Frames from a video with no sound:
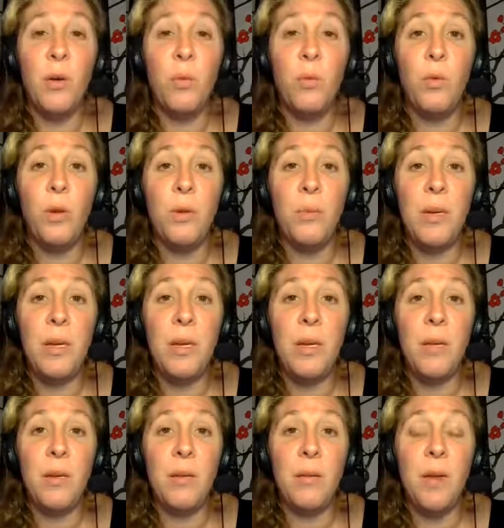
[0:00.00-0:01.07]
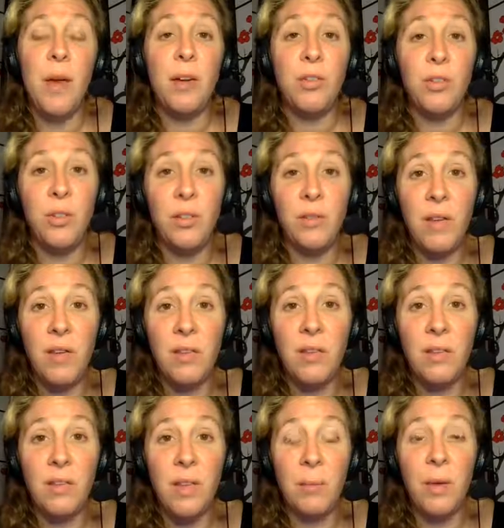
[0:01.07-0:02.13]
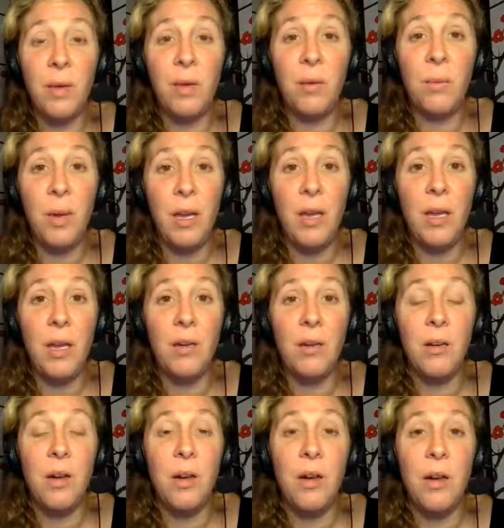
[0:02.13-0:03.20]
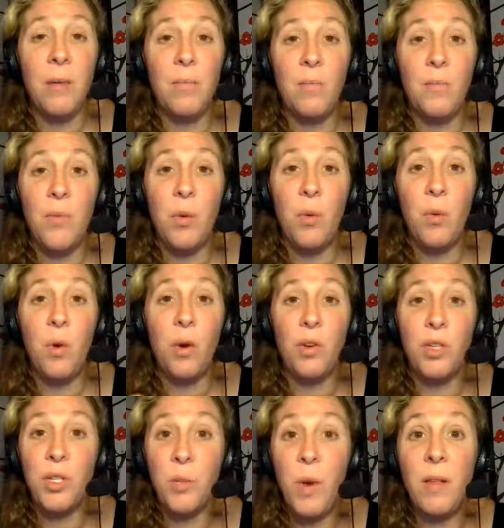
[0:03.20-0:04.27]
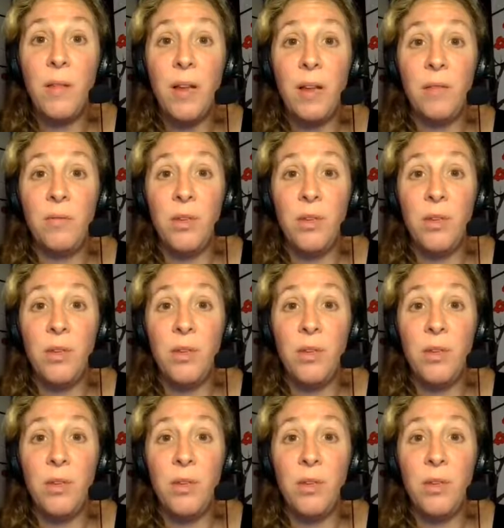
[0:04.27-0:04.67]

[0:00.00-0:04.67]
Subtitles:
would be actually like systemic pain or swelling.